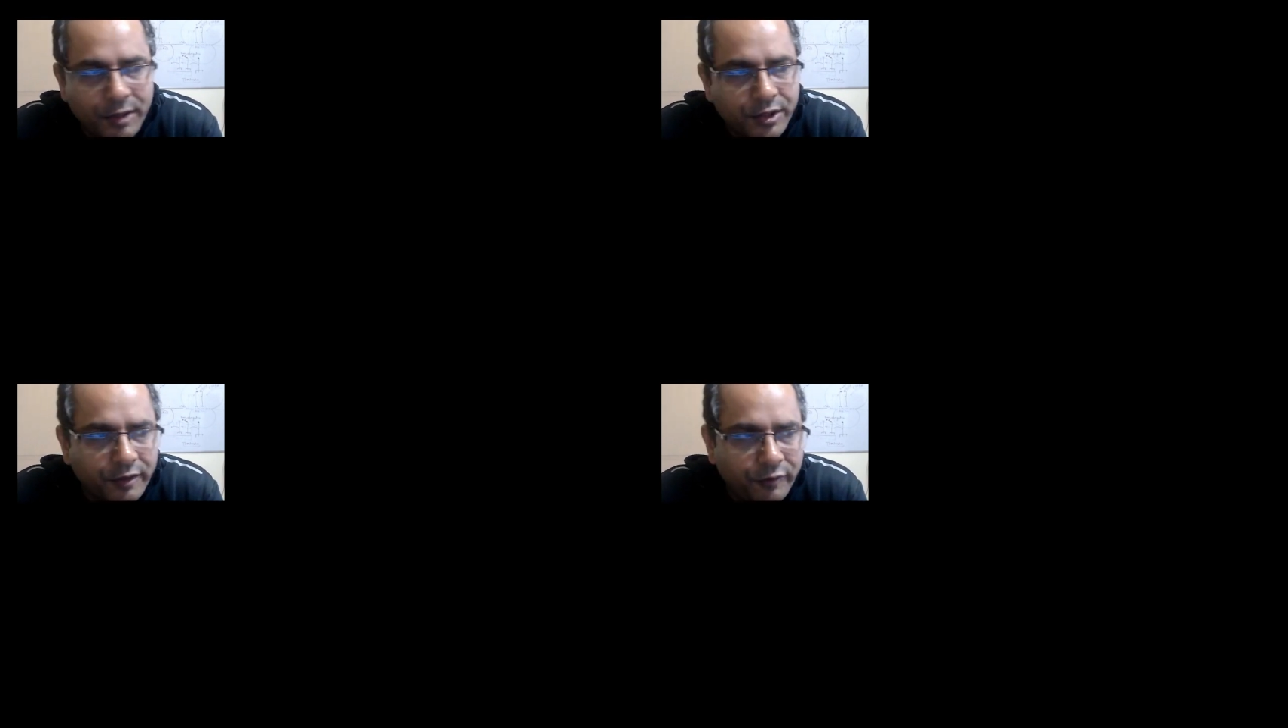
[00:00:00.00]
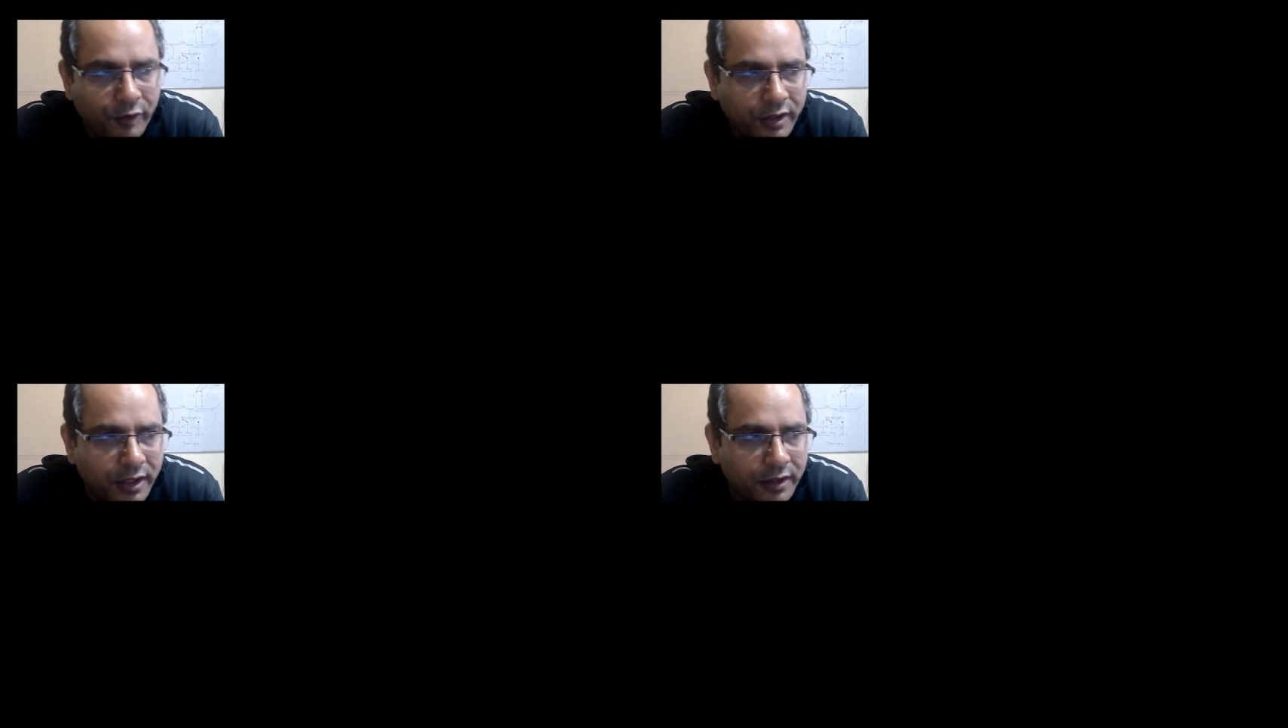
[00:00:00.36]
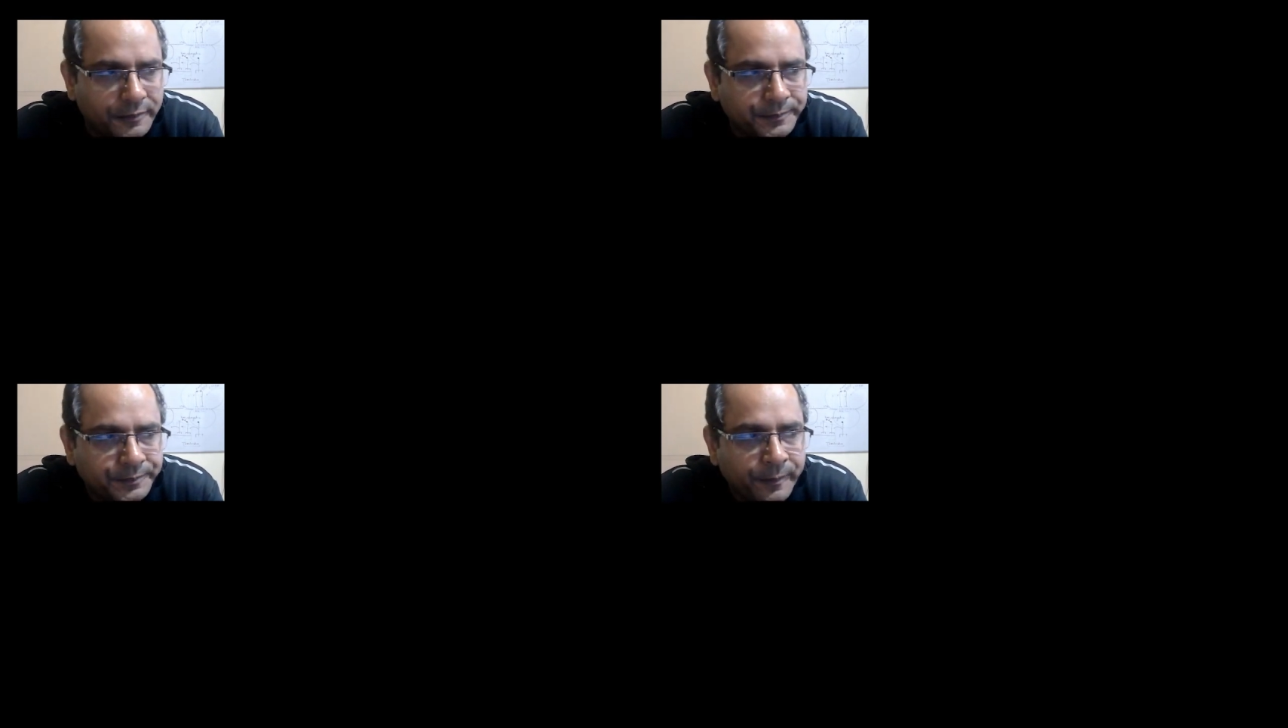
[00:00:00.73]
of water,
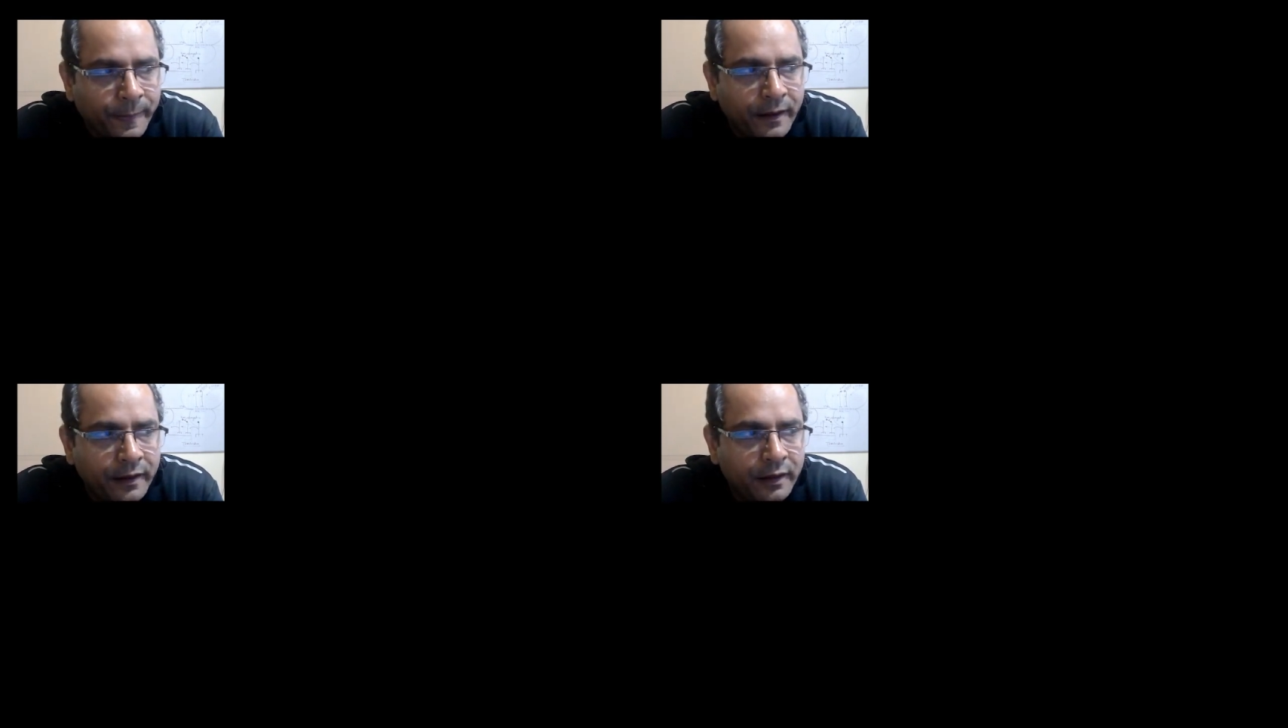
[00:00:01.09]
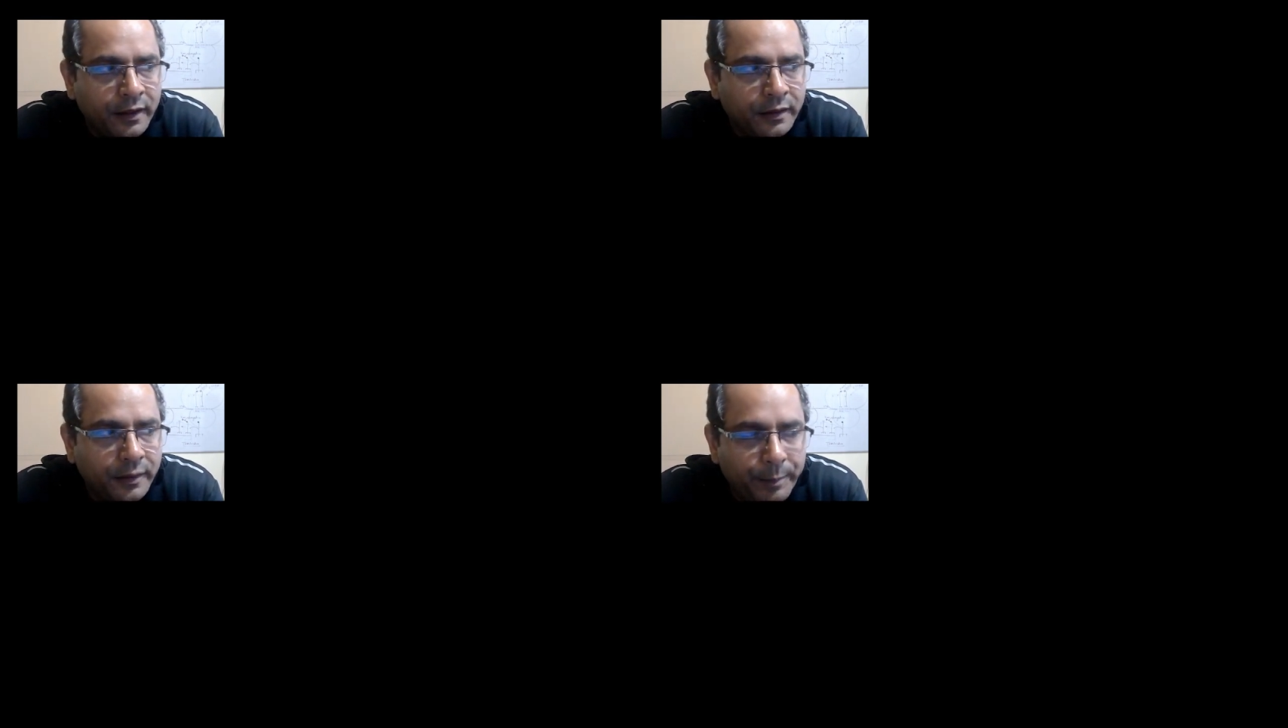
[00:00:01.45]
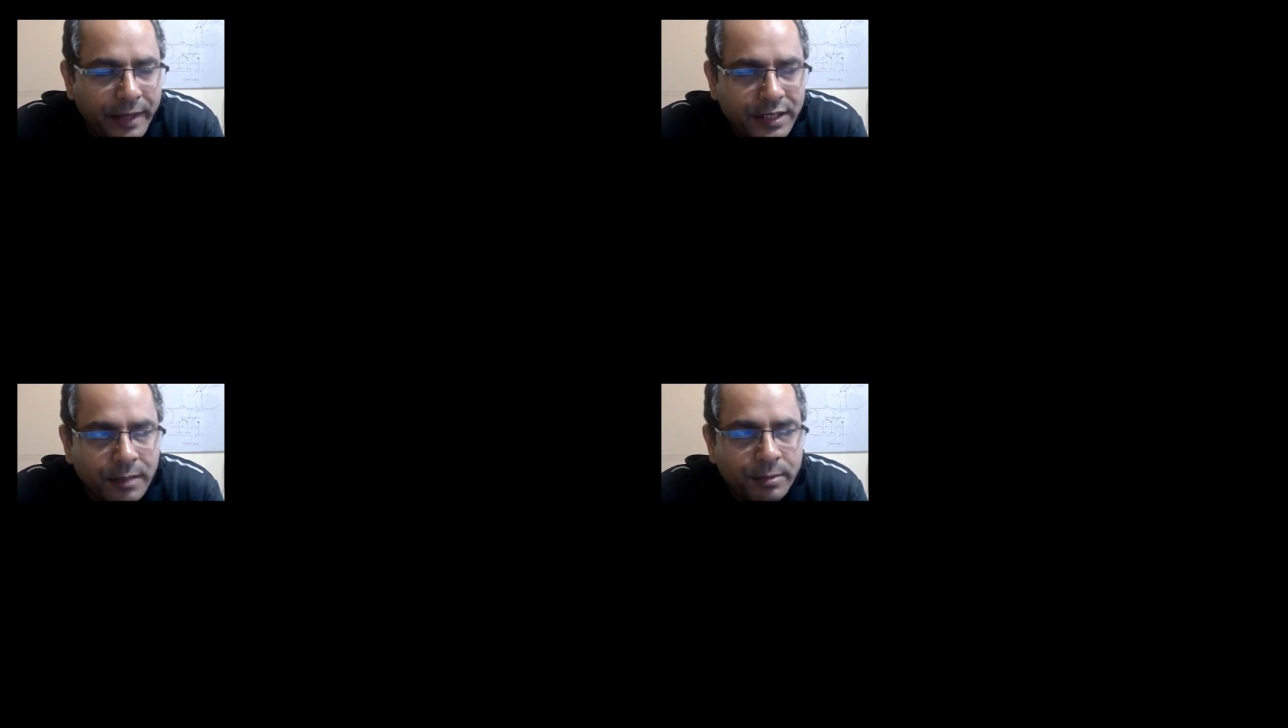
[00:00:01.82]
the pace
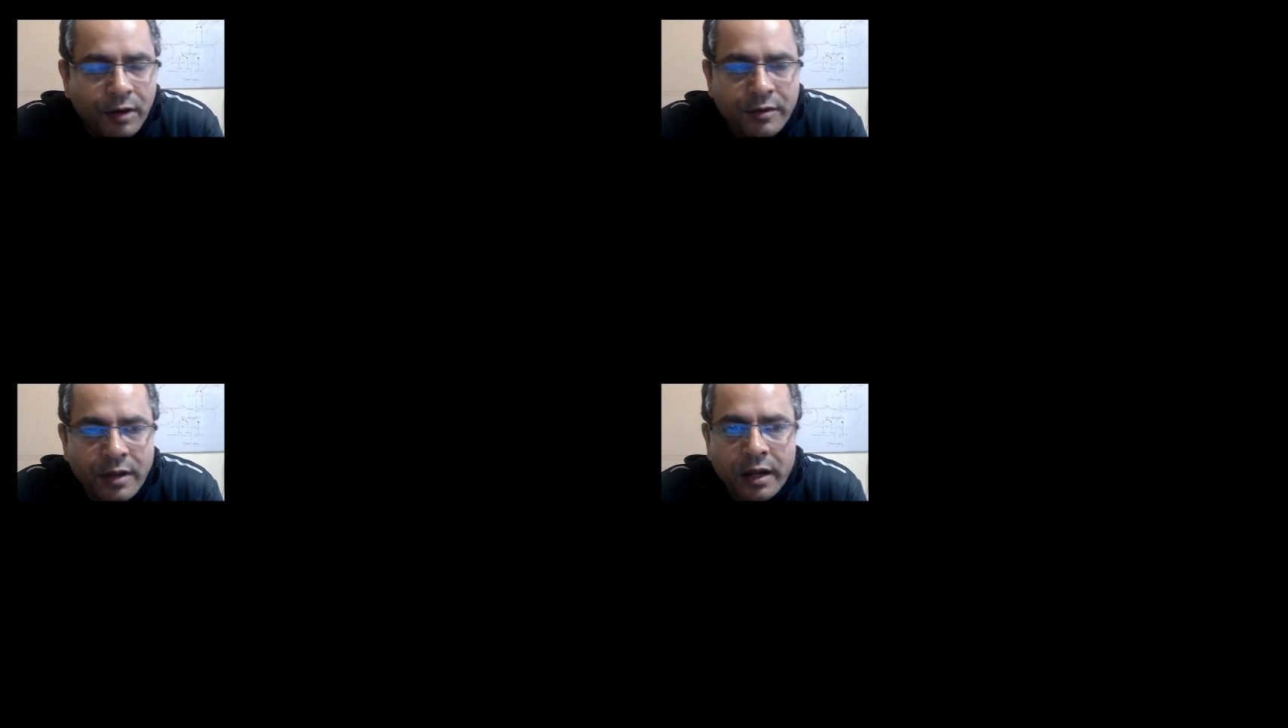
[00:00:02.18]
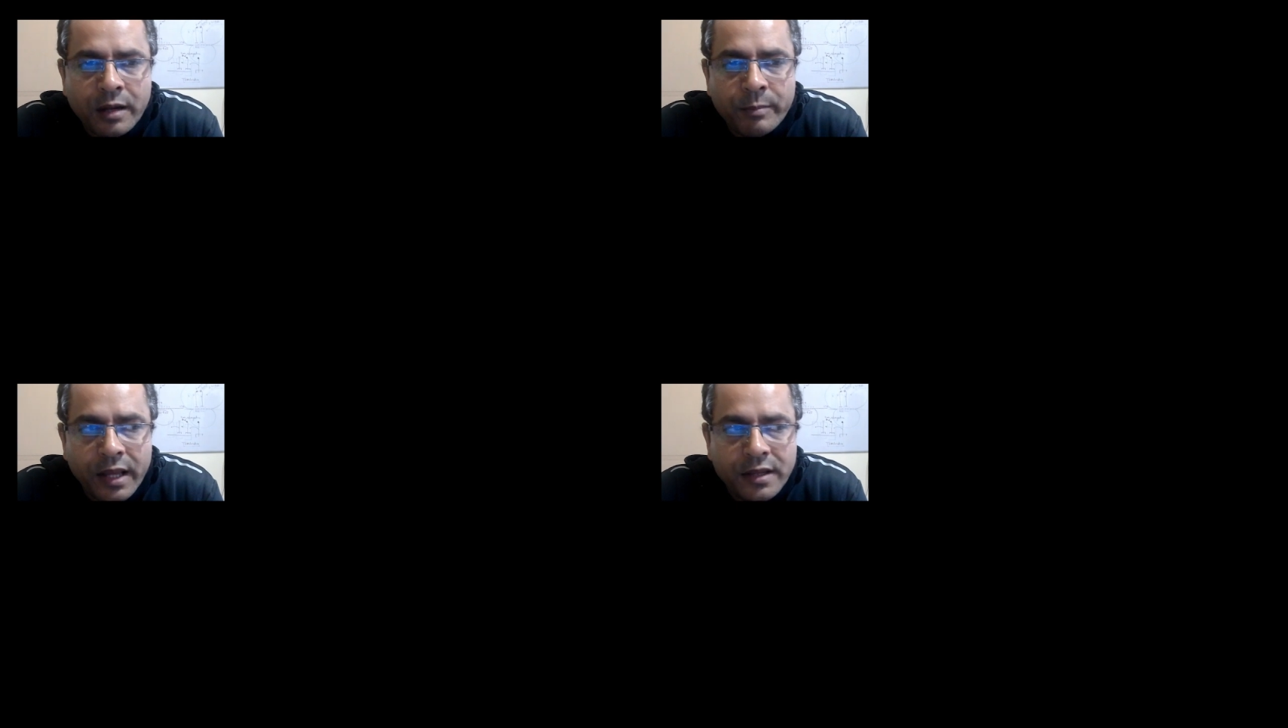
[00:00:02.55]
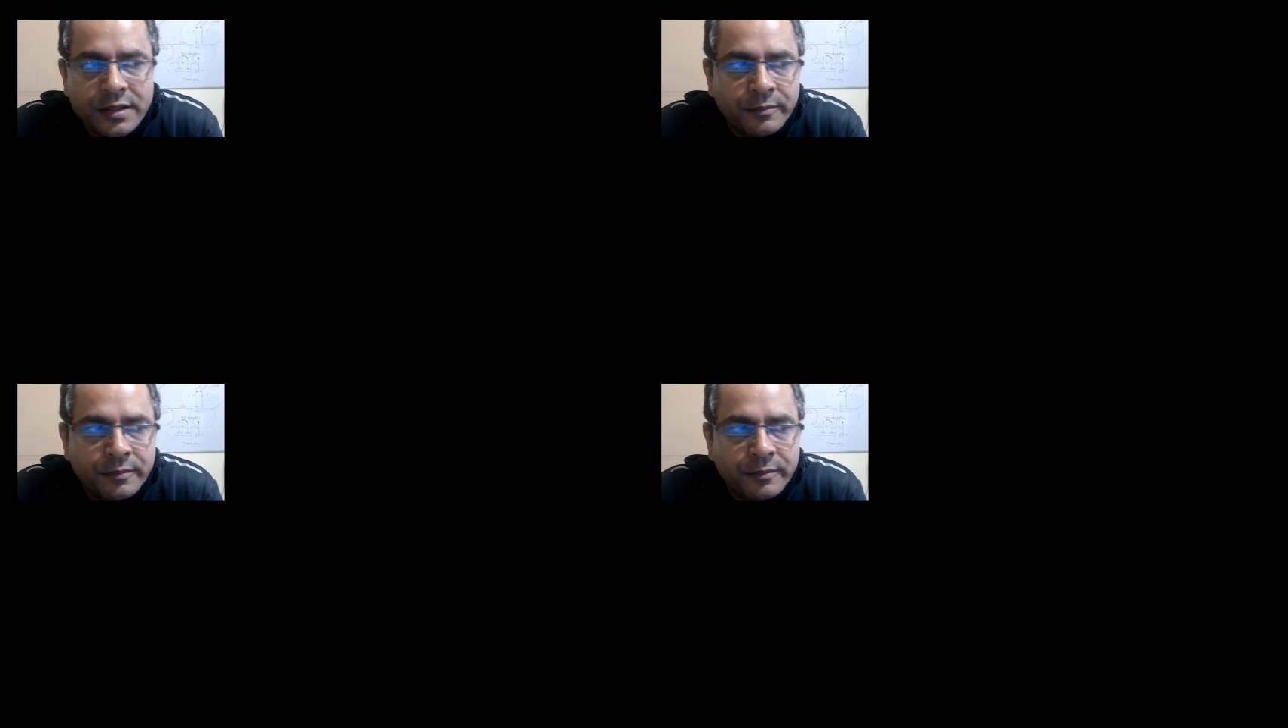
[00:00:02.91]
of counter current mechanism